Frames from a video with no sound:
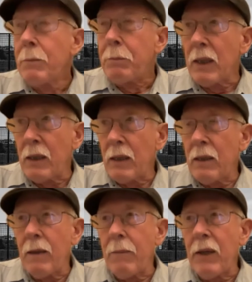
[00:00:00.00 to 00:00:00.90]
but
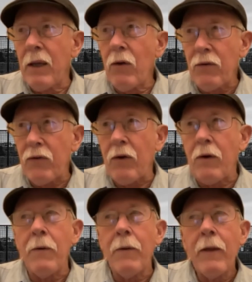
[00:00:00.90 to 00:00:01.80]
um, it
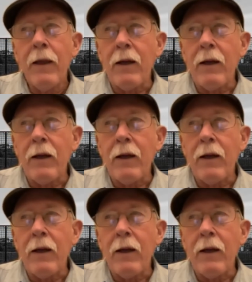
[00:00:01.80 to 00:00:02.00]
also